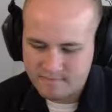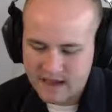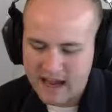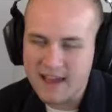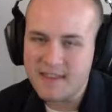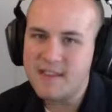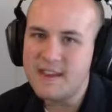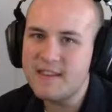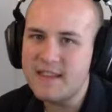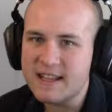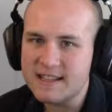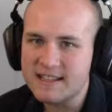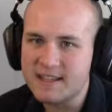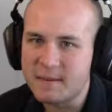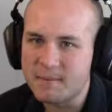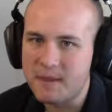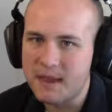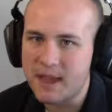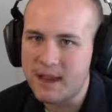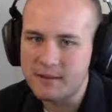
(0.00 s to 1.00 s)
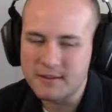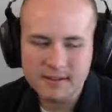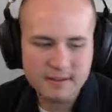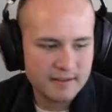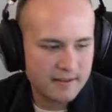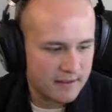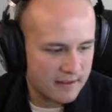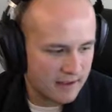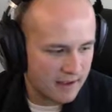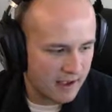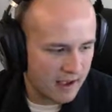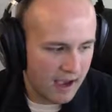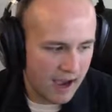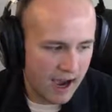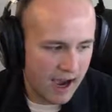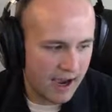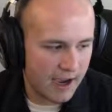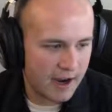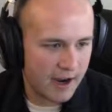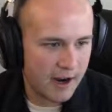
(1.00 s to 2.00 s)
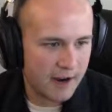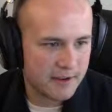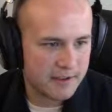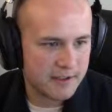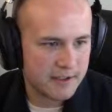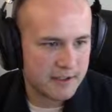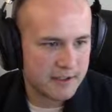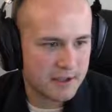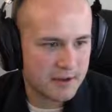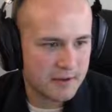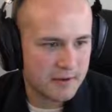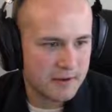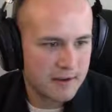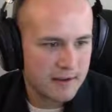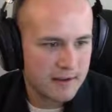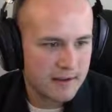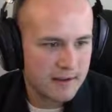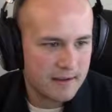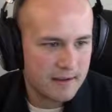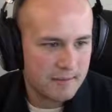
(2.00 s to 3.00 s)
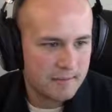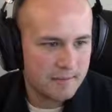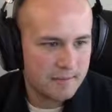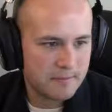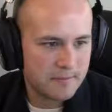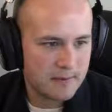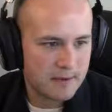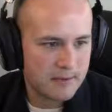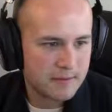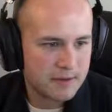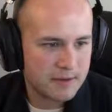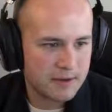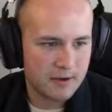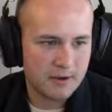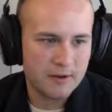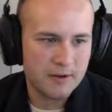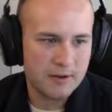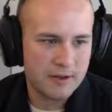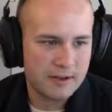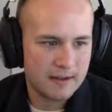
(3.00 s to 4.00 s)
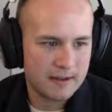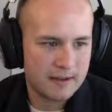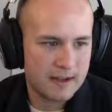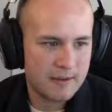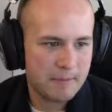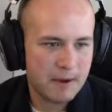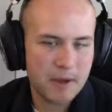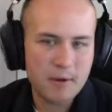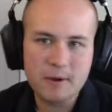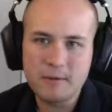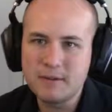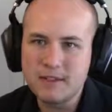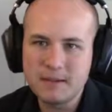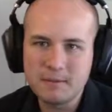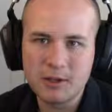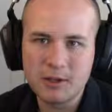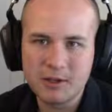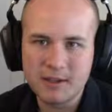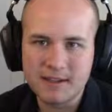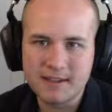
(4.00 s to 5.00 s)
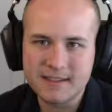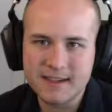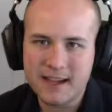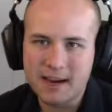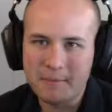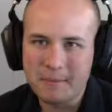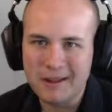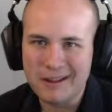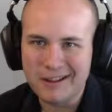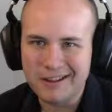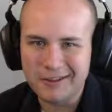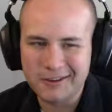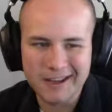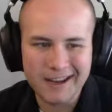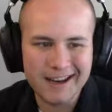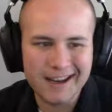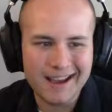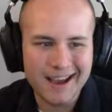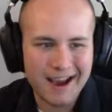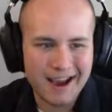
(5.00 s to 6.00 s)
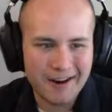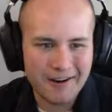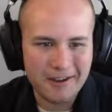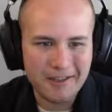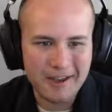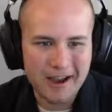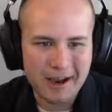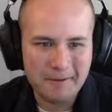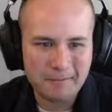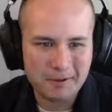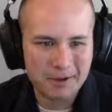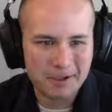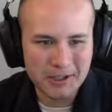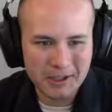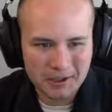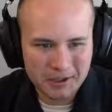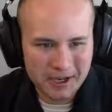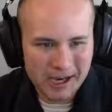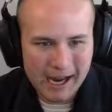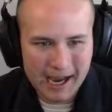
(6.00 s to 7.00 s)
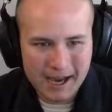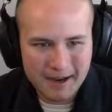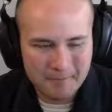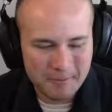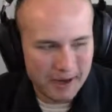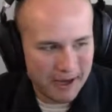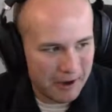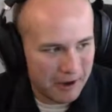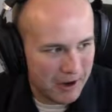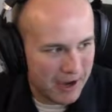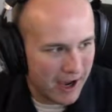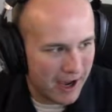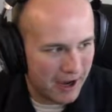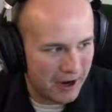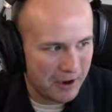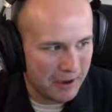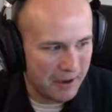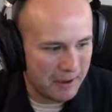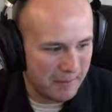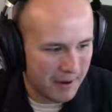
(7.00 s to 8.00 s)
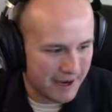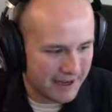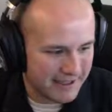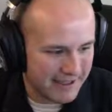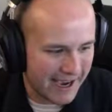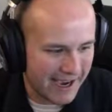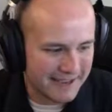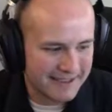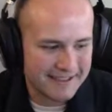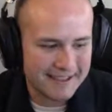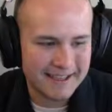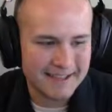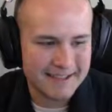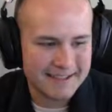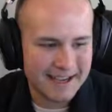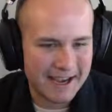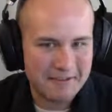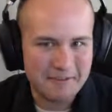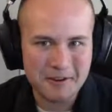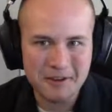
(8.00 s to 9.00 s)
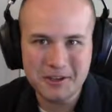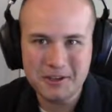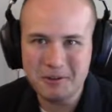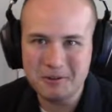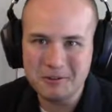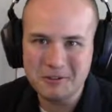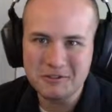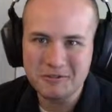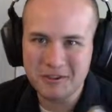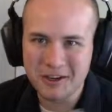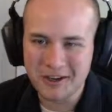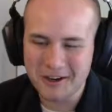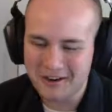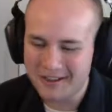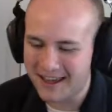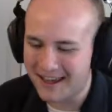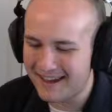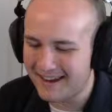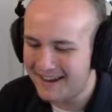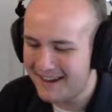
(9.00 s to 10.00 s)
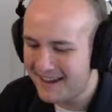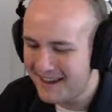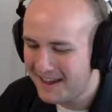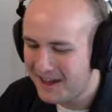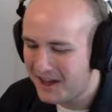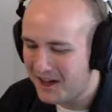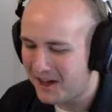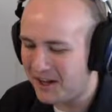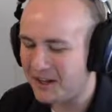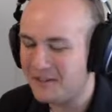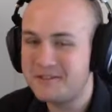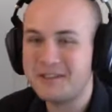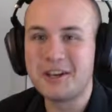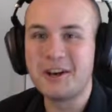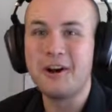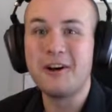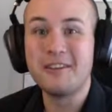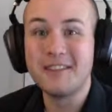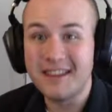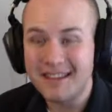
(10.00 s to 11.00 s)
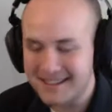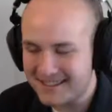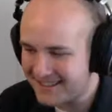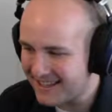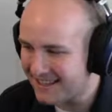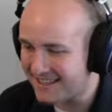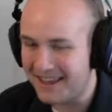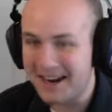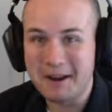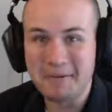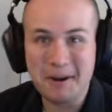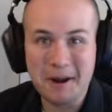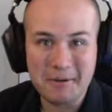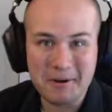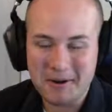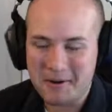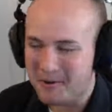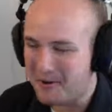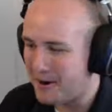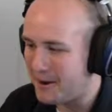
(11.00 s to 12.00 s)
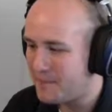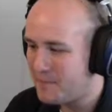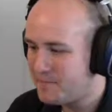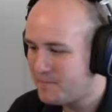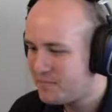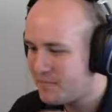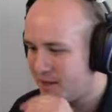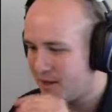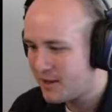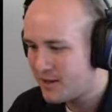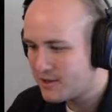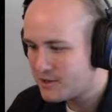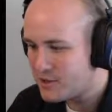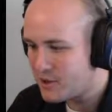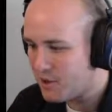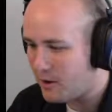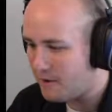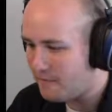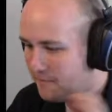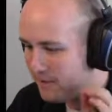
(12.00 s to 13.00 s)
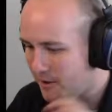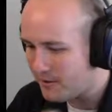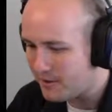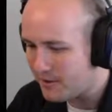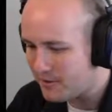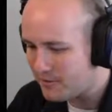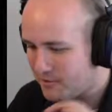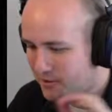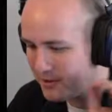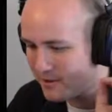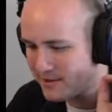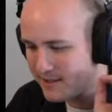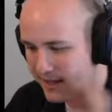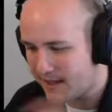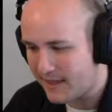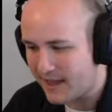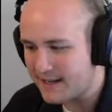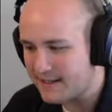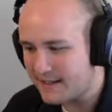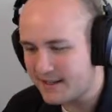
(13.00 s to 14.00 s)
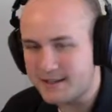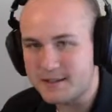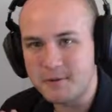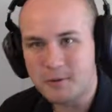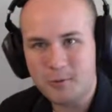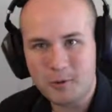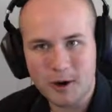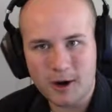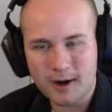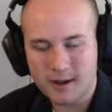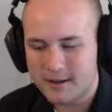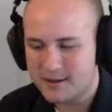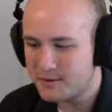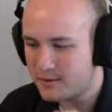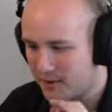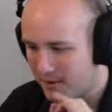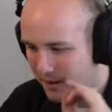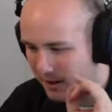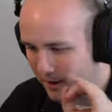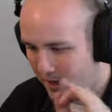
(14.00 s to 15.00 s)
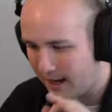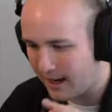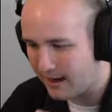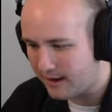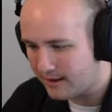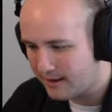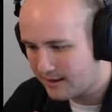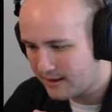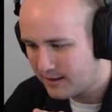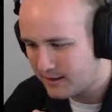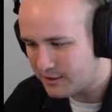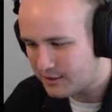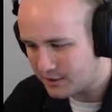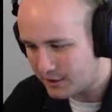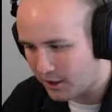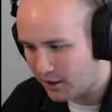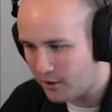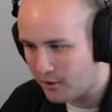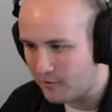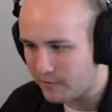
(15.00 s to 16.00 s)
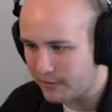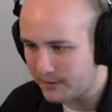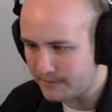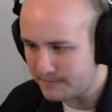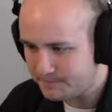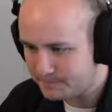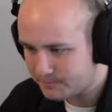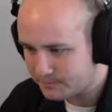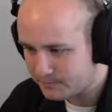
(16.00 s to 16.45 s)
I think that's something else. I honestly do. So, hold on. By the way, if you looking at the side, I'm not like looking at a guide or anything. I'm literally looking at my Elgato and my Audacity because I have a huge fear that I'll have done all this and then I'm not recording. So I followed that through. It's like, that doesn't work. So, okay, start over.